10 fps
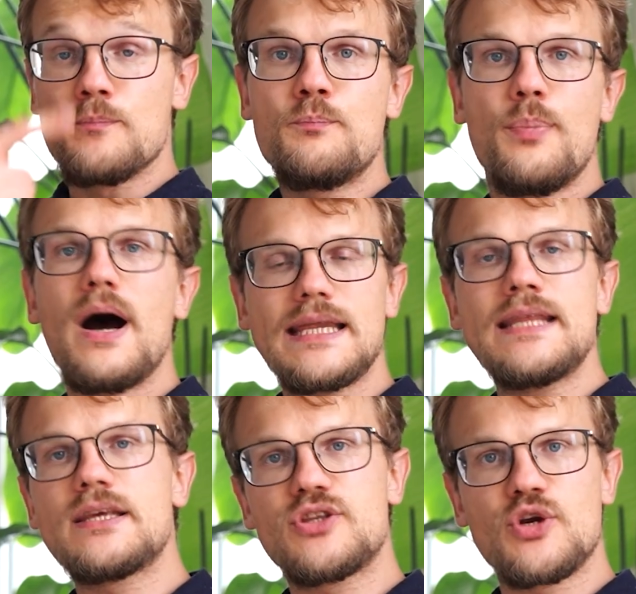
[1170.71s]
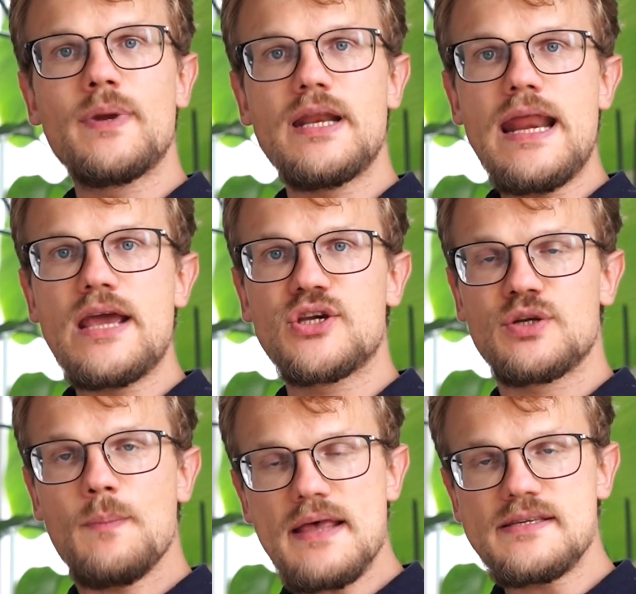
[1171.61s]
but in the
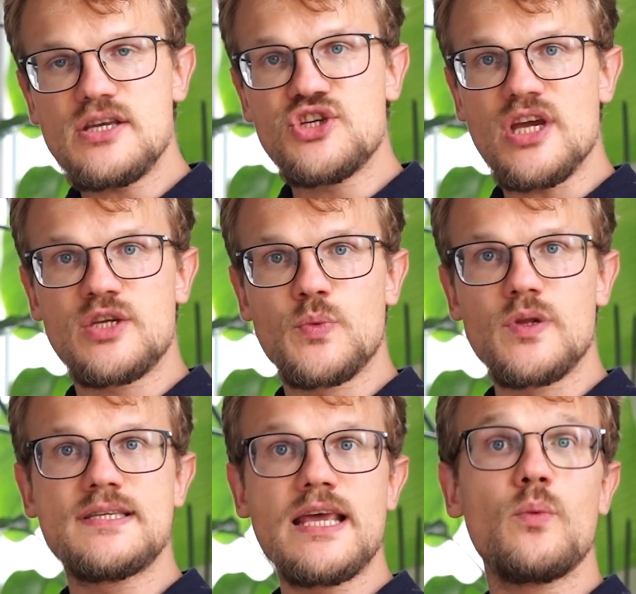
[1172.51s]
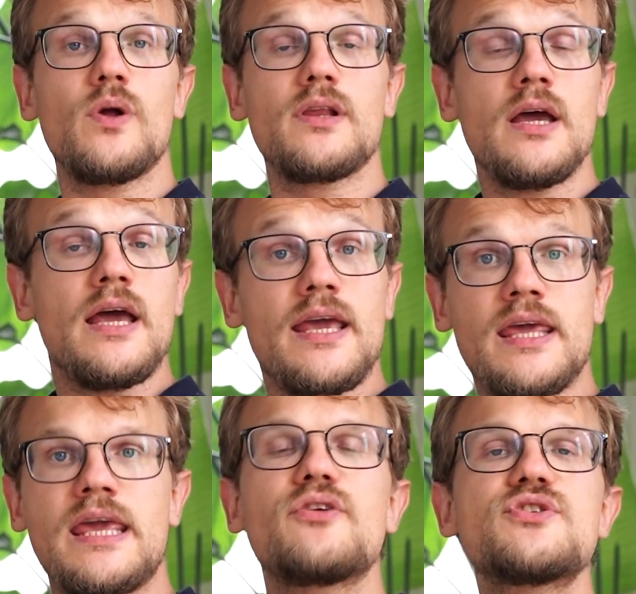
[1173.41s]
termination message it will say, well,
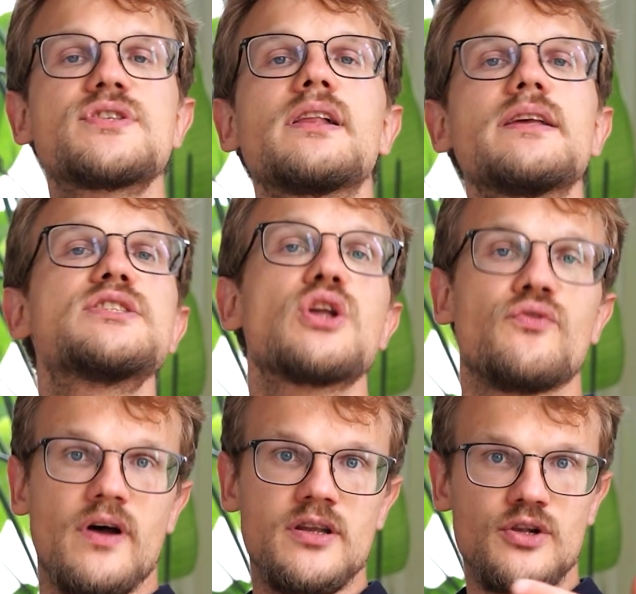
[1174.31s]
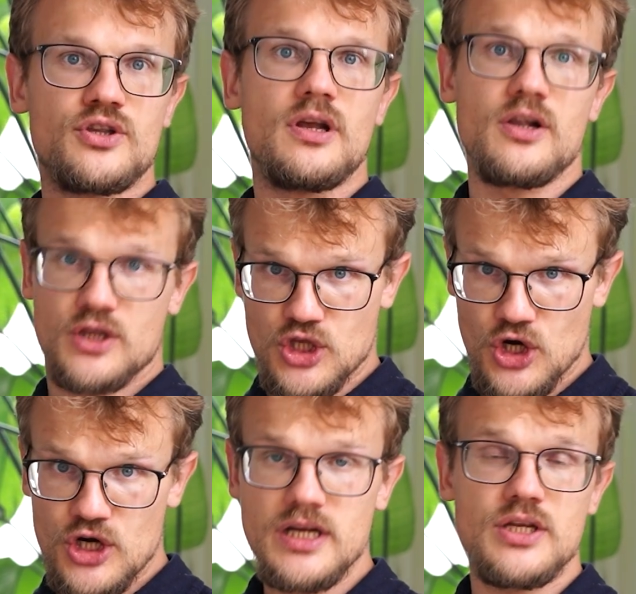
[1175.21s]
here is a list of
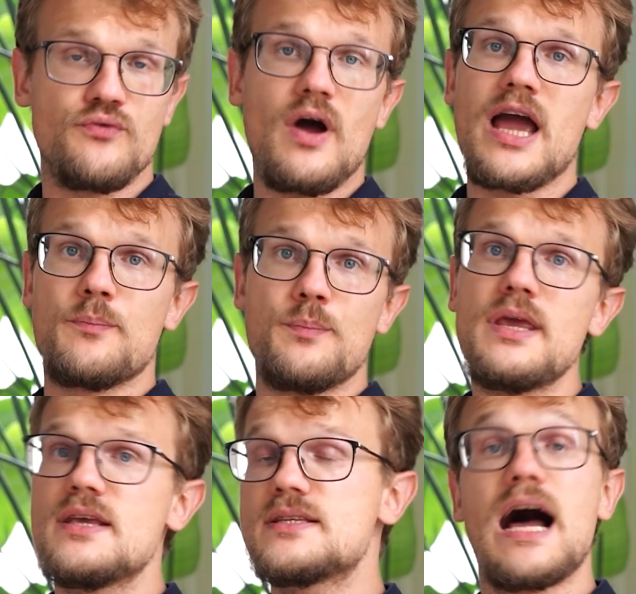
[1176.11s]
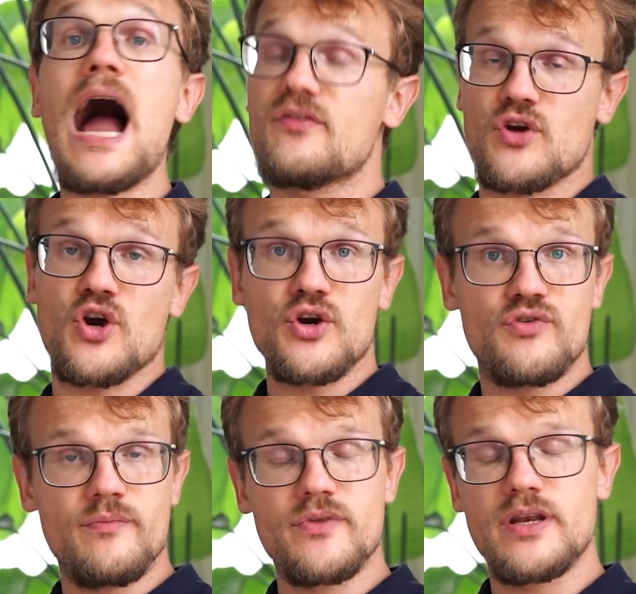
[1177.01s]
alternative IPs I've heard
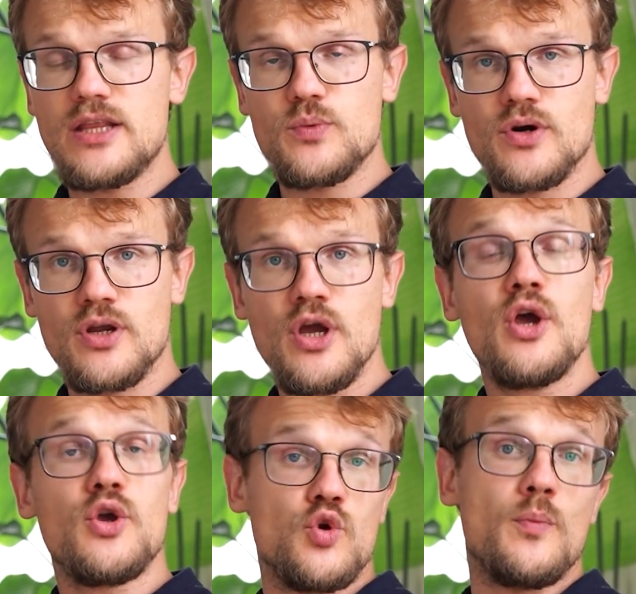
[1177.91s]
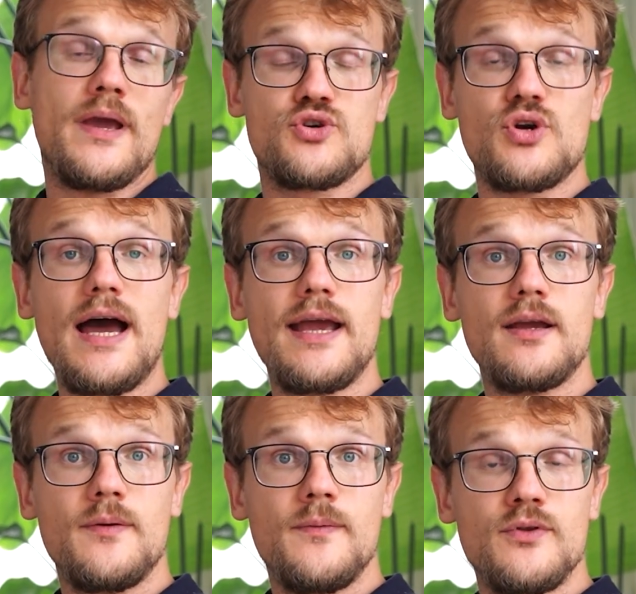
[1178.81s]
from the network, you may
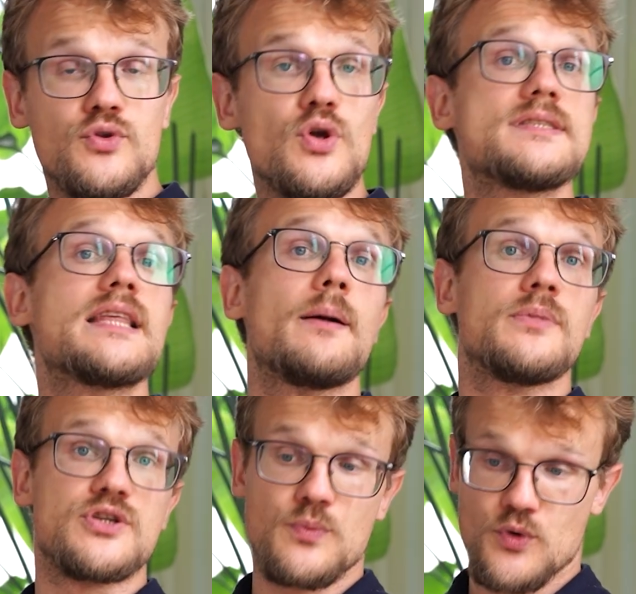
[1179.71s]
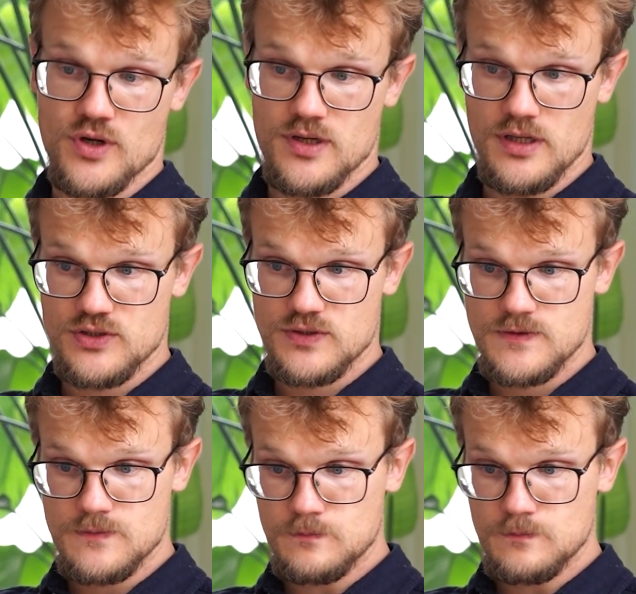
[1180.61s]
try to establish more connections.